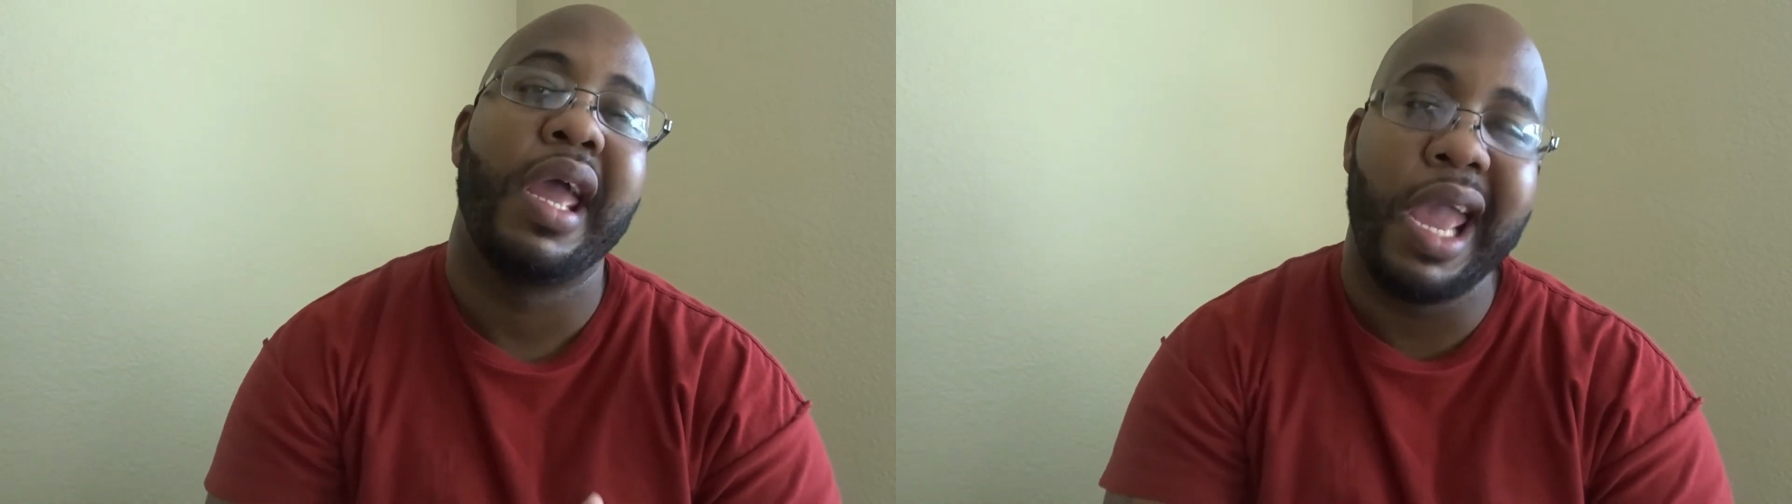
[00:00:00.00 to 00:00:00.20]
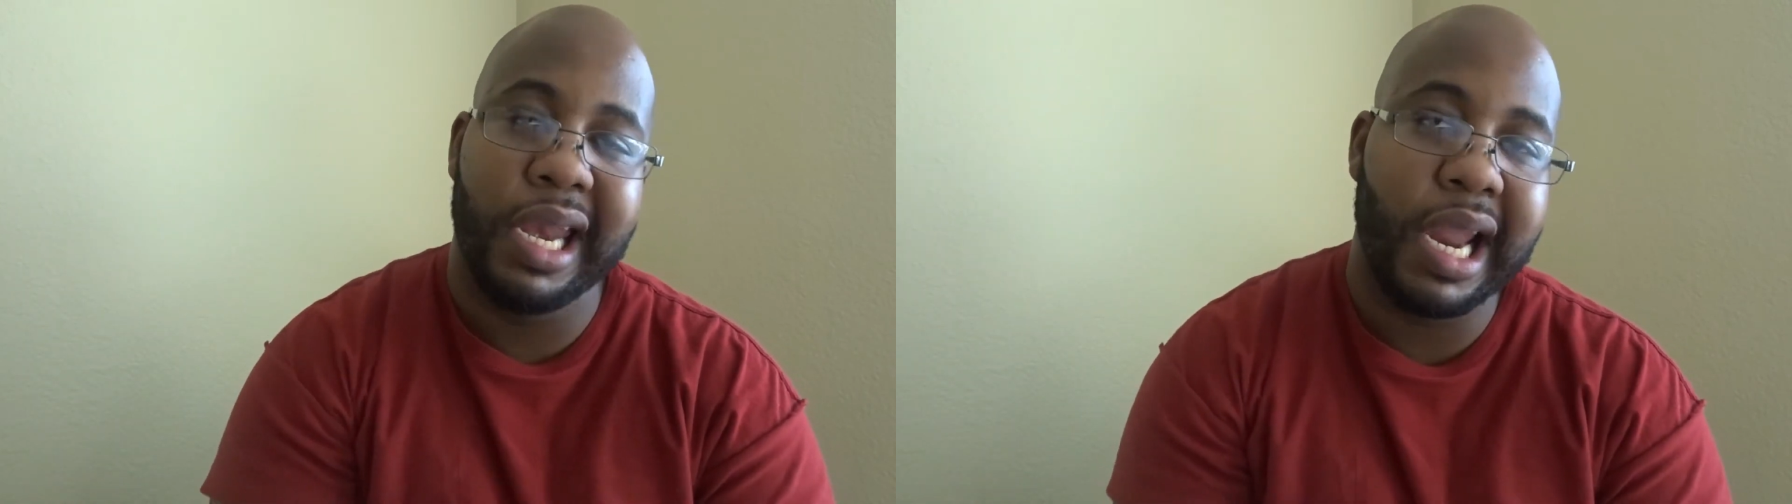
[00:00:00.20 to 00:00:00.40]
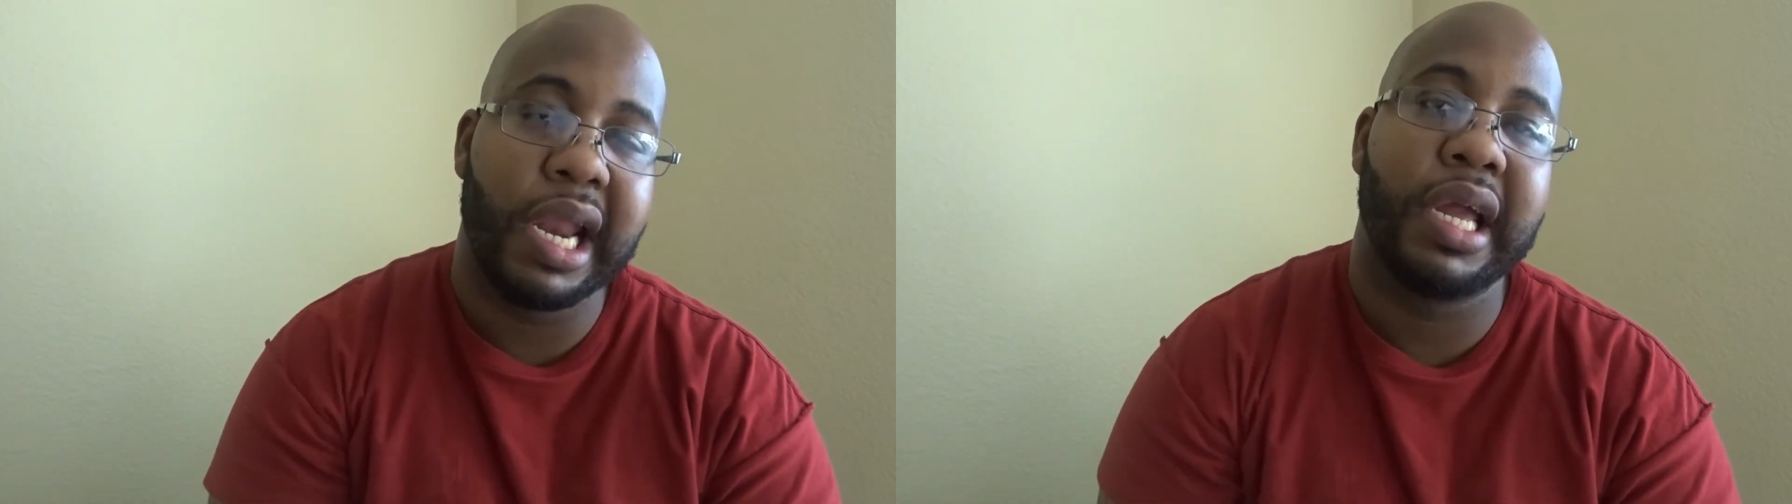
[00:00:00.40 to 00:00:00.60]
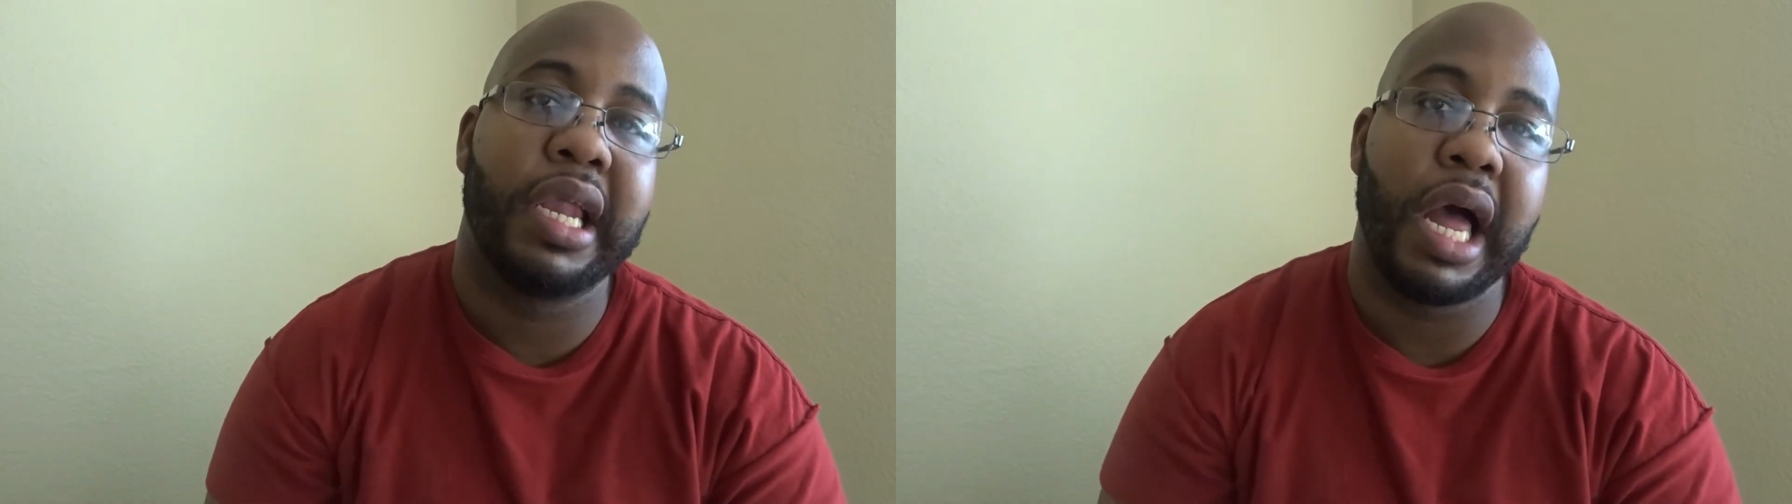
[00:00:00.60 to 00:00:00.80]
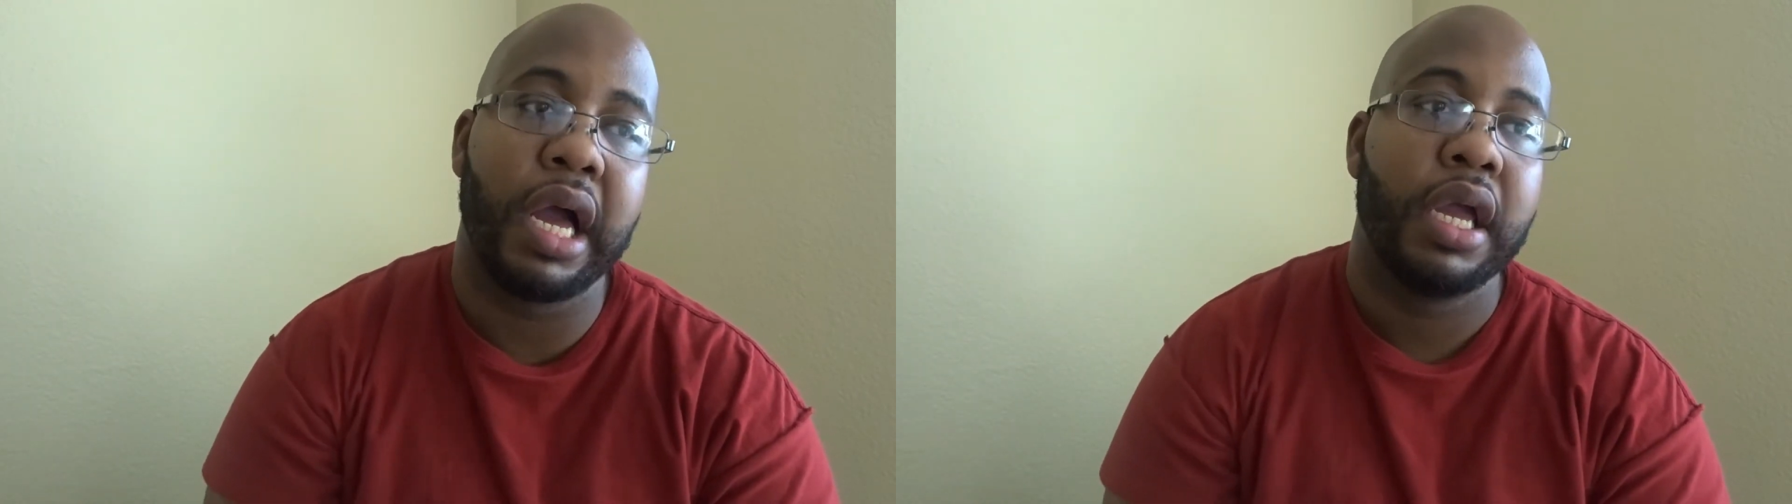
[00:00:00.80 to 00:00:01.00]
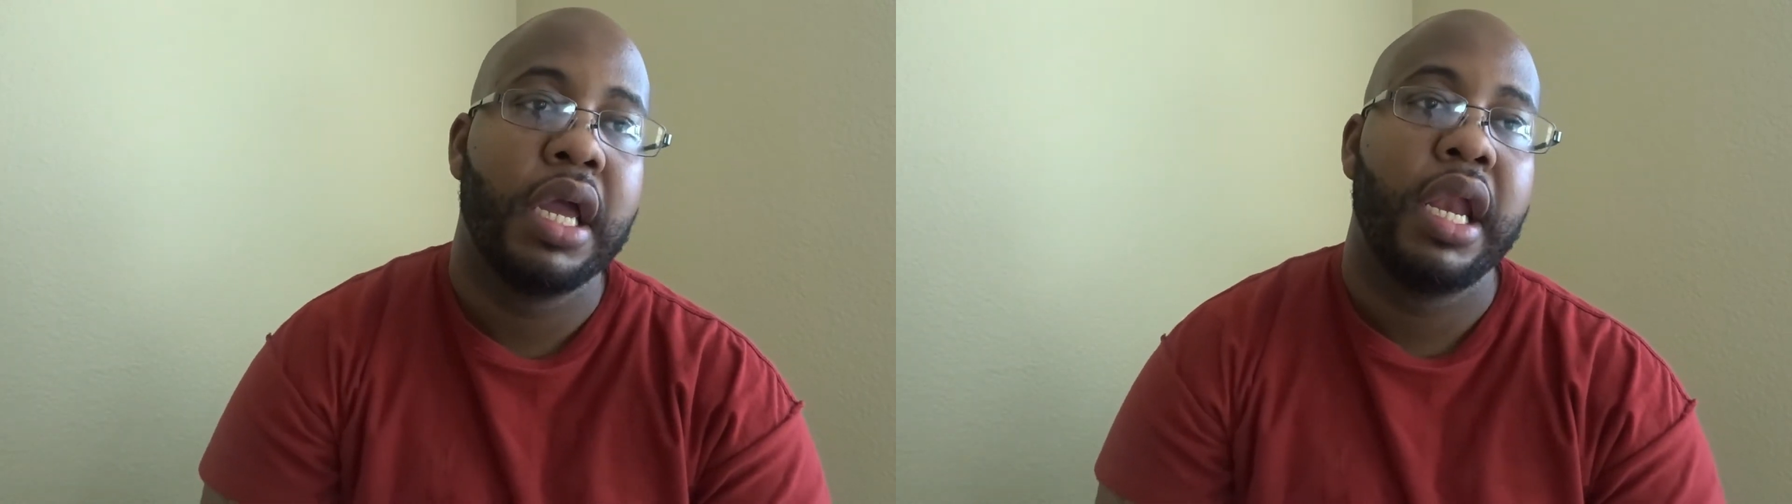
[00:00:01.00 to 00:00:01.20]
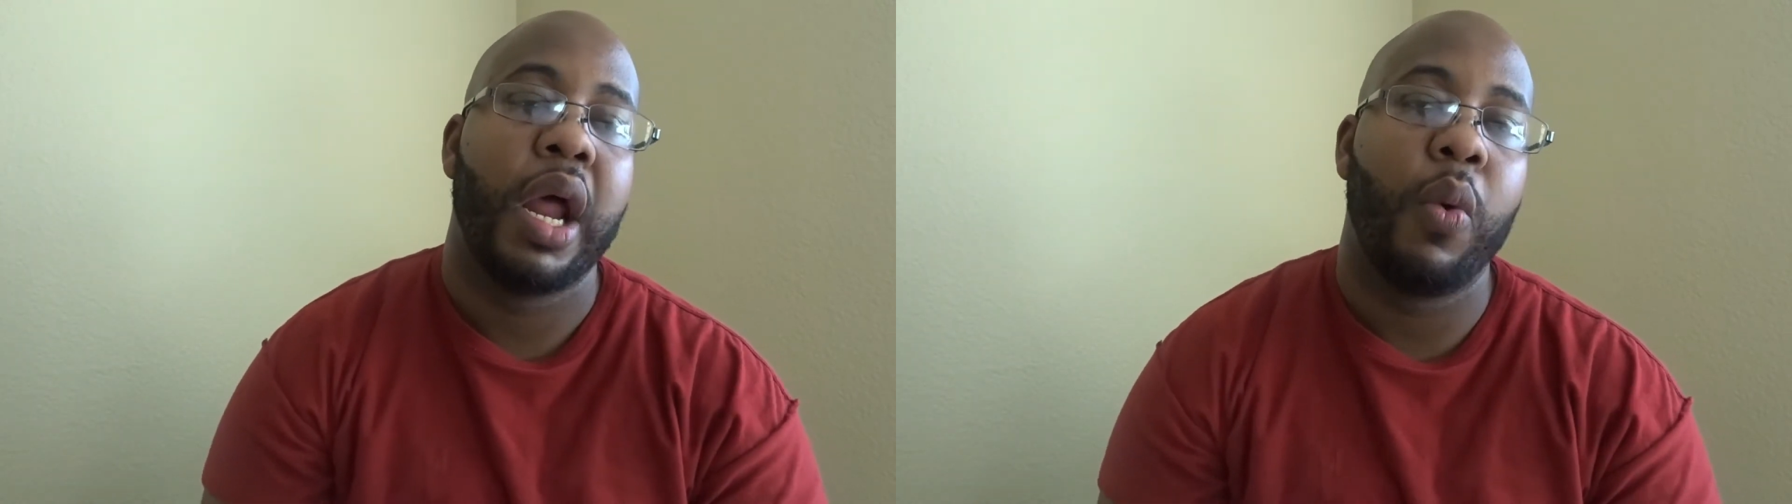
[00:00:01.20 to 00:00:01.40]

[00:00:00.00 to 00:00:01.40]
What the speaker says: 8, 9 o'clock. Now,